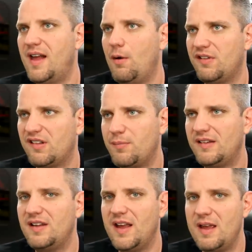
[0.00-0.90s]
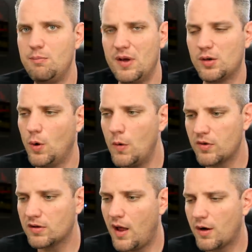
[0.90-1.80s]
I was expecting a better
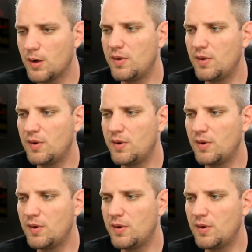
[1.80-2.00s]
overclocker,